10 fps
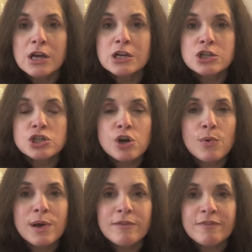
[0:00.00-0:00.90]

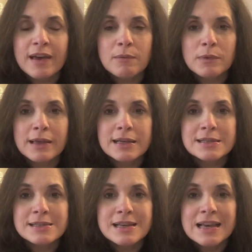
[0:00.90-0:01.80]
showing
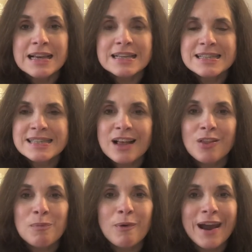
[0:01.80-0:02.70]
families
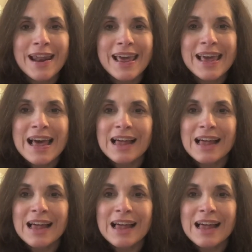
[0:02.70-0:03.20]
celebrating,